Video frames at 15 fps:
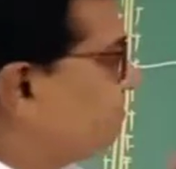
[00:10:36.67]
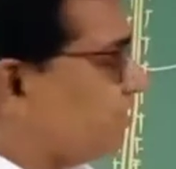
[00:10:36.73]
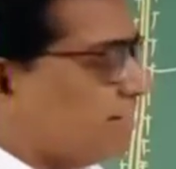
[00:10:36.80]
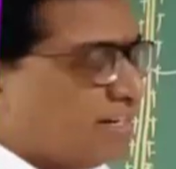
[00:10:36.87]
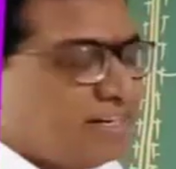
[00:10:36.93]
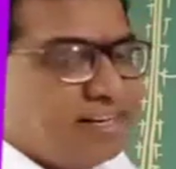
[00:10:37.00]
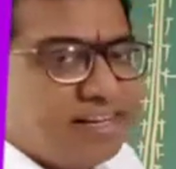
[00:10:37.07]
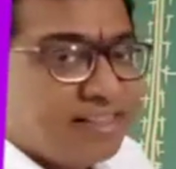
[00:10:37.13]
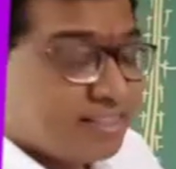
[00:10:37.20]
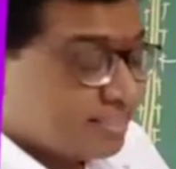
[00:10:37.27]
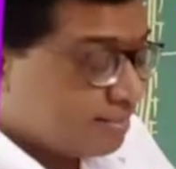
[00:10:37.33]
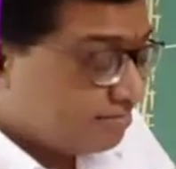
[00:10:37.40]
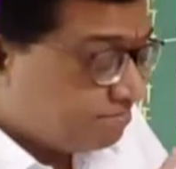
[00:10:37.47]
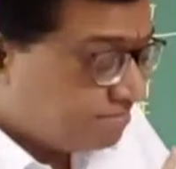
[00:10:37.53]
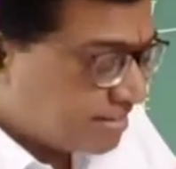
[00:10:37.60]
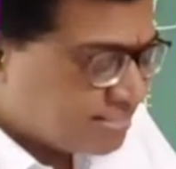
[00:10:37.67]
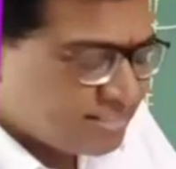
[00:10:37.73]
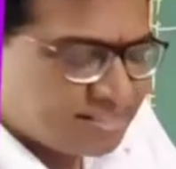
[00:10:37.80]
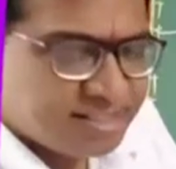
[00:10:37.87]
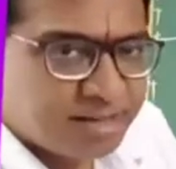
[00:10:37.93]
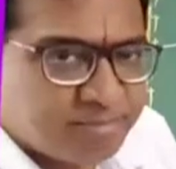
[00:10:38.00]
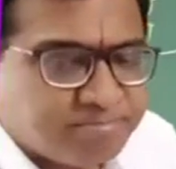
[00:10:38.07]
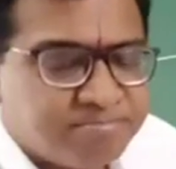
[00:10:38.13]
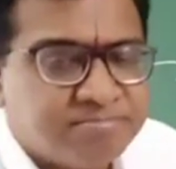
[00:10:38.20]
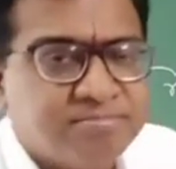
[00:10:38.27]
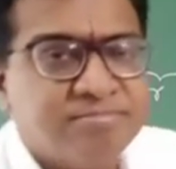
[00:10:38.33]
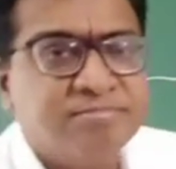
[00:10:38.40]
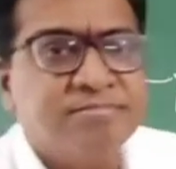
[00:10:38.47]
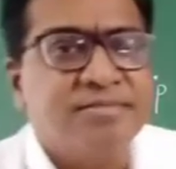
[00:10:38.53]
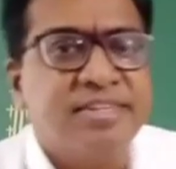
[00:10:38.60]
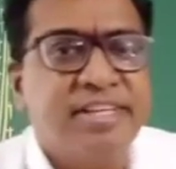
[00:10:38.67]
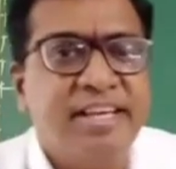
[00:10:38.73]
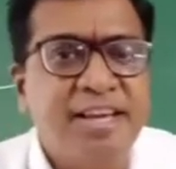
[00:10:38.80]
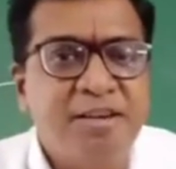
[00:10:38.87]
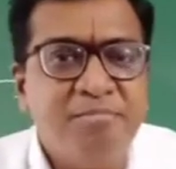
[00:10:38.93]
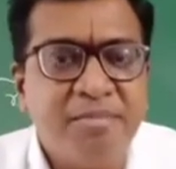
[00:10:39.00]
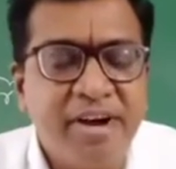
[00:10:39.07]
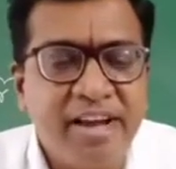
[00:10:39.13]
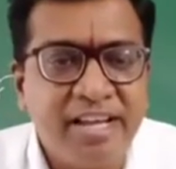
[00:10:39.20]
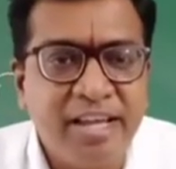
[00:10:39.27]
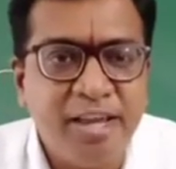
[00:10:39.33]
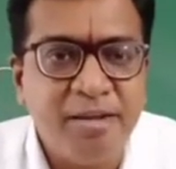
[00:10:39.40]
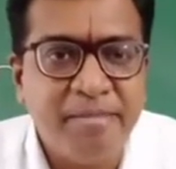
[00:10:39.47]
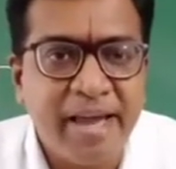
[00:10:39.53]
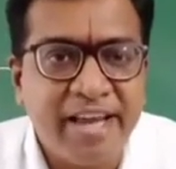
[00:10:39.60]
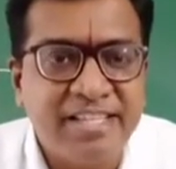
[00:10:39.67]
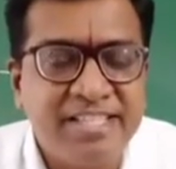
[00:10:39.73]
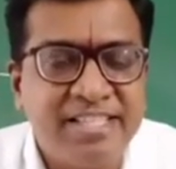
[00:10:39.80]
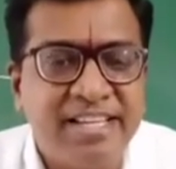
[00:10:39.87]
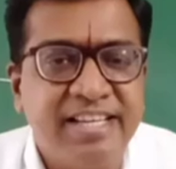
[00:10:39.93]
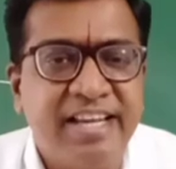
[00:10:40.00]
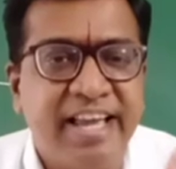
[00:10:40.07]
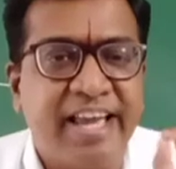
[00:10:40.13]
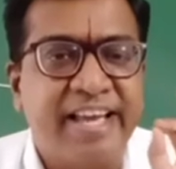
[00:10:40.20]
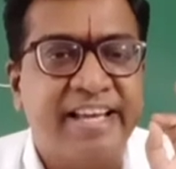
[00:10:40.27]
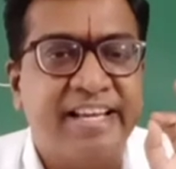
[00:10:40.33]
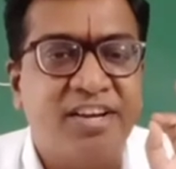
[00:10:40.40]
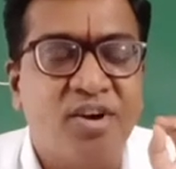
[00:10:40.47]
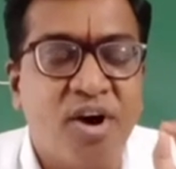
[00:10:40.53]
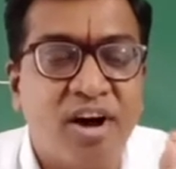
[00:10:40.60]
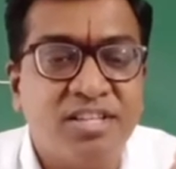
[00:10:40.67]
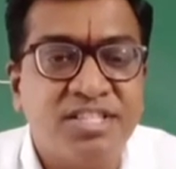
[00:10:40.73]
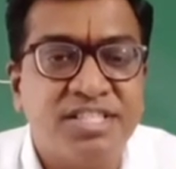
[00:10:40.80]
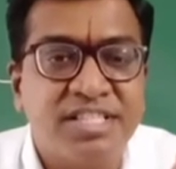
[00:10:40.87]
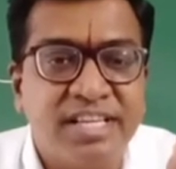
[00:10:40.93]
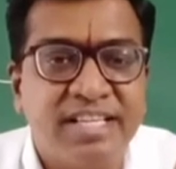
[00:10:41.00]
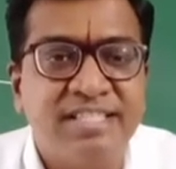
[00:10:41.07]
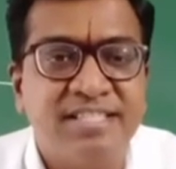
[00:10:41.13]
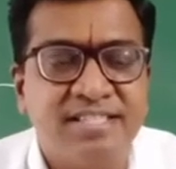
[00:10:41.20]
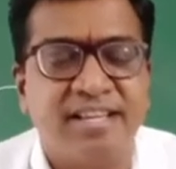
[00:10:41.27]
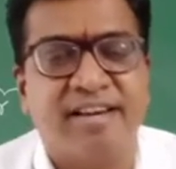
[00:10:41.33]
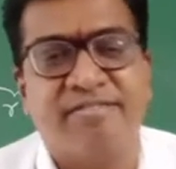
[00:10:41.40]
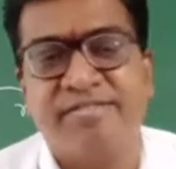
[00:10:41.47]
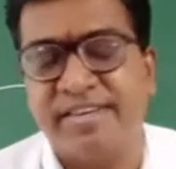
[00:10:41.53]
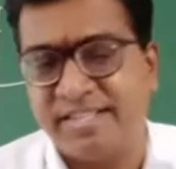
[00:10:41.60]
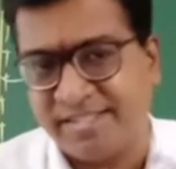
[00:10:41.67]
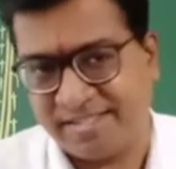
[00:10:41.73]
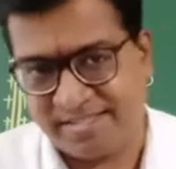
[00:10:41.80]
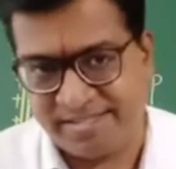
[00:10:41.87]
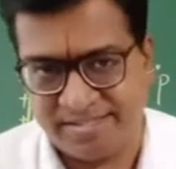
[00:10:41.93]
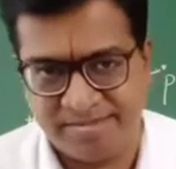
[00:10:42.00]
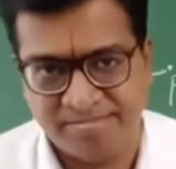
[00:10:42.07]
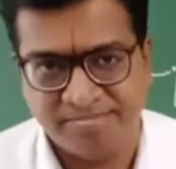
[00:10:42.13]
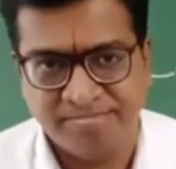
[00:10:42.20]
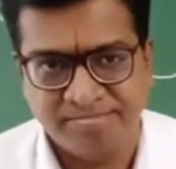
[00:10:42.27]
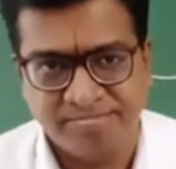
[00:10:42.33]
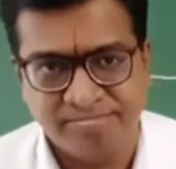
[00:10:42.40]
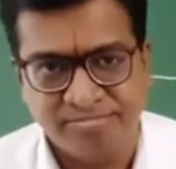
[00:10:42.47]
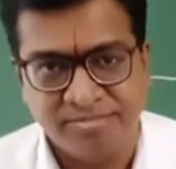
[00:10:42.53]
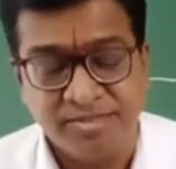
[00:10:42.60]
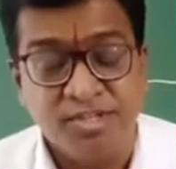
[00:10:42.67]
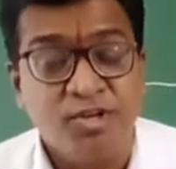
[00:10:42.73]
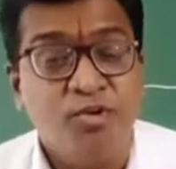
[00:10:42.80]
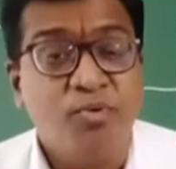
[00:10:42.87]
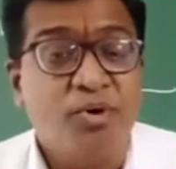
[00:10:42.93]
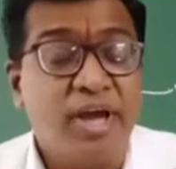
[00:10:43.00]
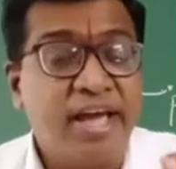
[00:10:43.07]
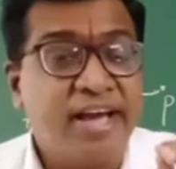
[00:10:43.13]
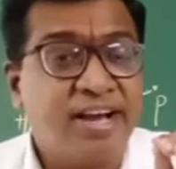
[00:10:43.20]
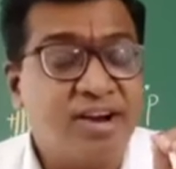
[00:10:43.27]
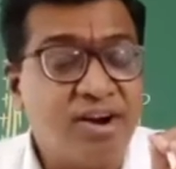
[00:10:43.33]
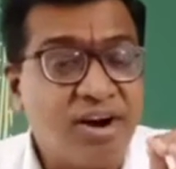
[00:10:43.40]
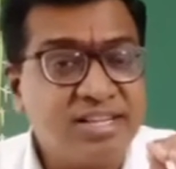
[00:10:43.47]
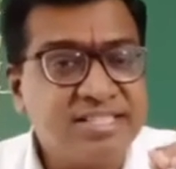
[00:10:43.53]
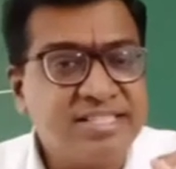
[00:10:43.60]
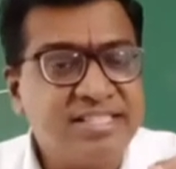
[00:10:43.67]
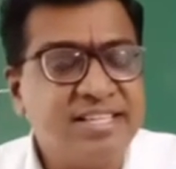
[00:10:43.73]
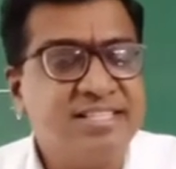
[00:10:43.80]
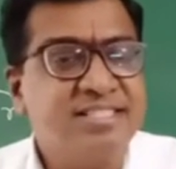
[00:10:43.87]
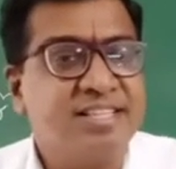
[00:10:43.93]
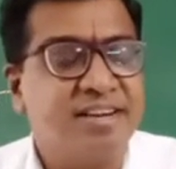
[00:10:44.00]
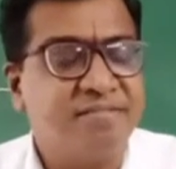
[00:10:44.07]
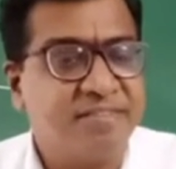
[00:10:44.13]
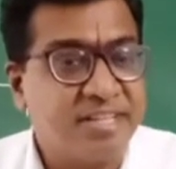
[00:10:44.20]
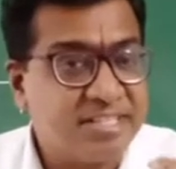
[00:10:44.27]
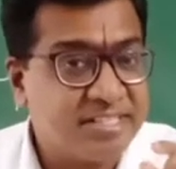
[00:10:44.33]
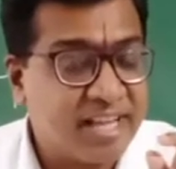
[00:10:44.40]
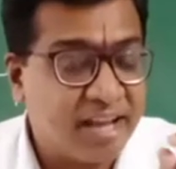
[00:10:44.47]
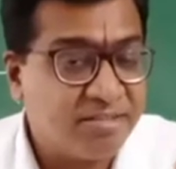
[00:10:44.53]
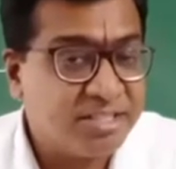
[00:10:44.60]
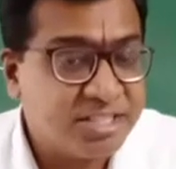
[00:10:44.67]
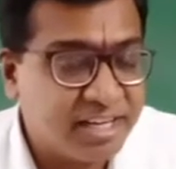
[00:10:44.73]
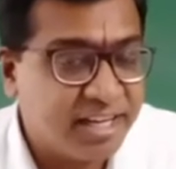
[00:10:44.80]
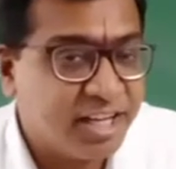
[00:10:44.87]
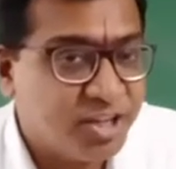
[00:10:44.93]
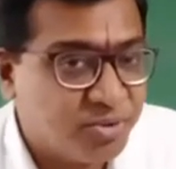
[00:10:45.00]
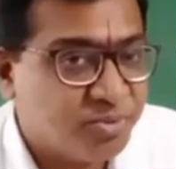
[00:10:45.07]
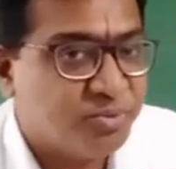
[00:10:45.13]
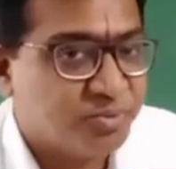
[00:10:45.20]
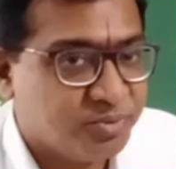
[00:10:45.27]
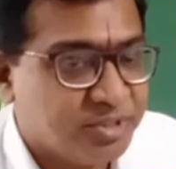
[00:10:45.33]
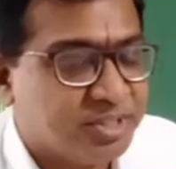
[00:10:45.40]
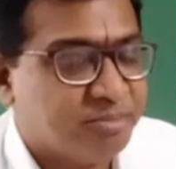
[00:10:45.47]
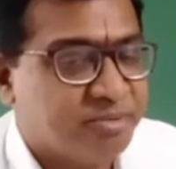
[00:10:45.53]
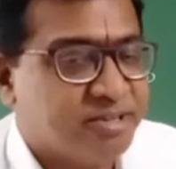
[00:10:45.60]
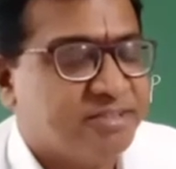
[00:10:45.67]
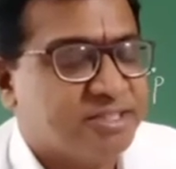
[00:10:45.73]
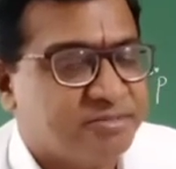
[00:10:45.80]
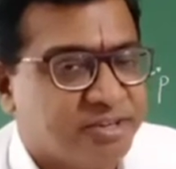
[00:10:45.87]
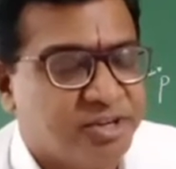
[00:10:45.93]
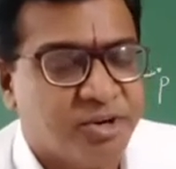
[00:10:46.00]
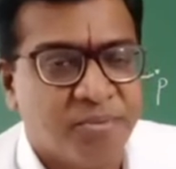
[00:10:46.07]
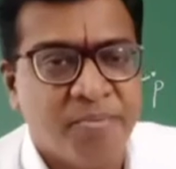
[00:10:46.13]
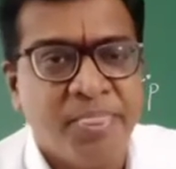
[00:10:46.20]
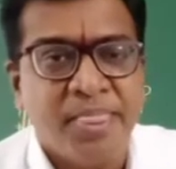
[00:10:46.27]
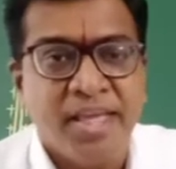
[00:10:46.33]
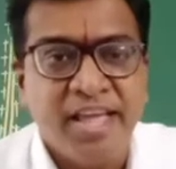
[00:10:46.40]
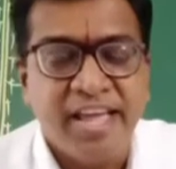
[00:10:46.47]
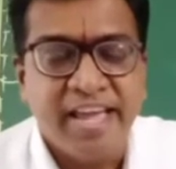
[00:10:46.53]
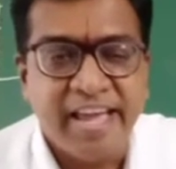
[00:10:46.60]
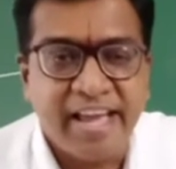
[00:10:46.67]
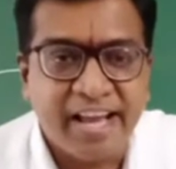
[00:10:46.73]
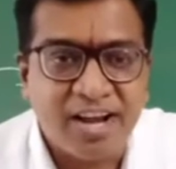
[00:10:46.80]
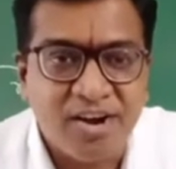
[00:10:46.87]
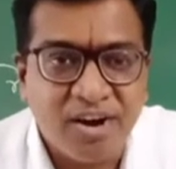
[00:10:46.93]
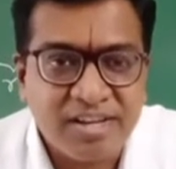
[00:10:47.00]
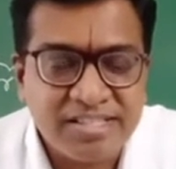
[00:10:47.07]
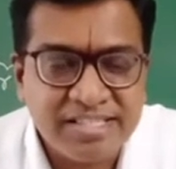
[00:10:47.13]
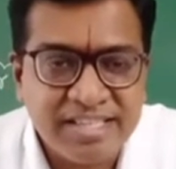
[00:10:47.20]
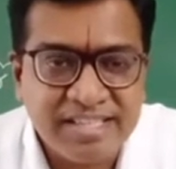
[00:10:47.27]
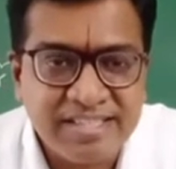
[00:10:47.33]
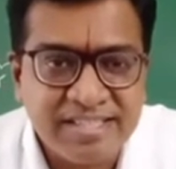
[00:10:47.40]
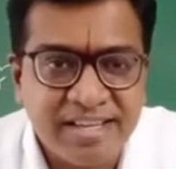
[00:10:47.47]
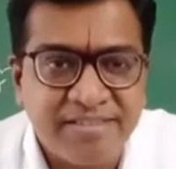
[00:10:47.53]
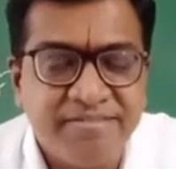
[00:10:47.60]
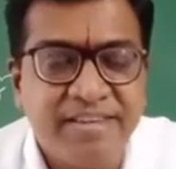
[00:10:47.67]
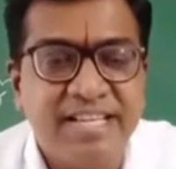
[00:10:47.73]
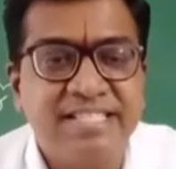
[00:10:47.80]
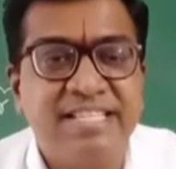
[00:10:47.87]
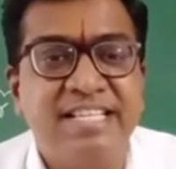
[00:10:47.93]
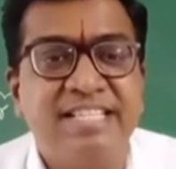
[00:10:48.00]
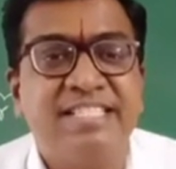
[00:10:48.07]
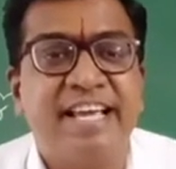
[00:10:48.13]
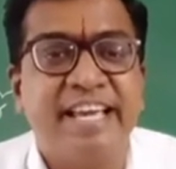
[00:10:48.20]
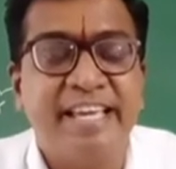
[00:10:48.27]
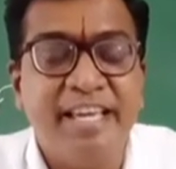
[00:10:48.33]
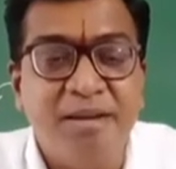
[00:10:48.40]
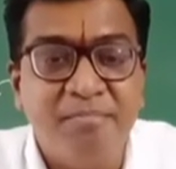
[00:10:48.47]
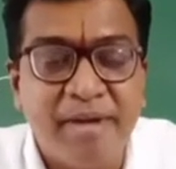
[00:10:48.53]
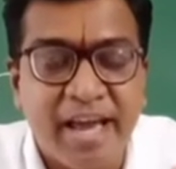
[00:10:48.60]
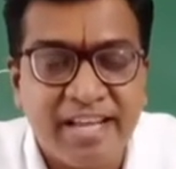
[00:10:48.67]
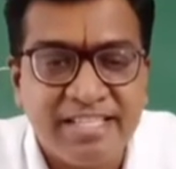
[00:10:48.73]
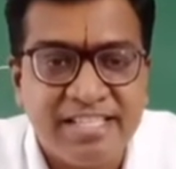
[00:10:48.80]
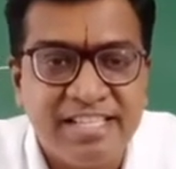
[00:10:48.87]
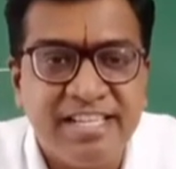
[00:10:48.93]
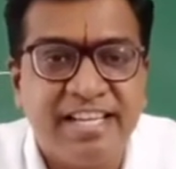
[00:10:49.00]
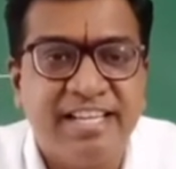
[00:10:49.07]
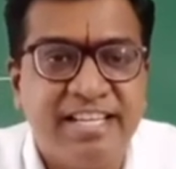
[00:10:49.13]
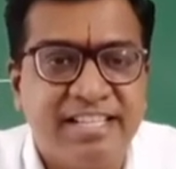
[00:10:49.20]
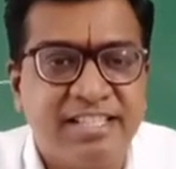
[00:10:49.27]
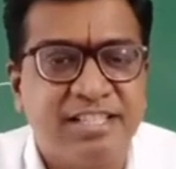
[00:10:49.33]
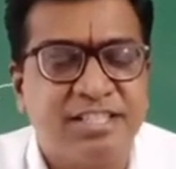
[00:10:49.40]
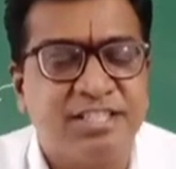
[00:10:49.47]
field, the first step, imagine a Gaussian surface. A Gaussian surface, I was telling you in the previous video, a Gaussian surface is a imaginary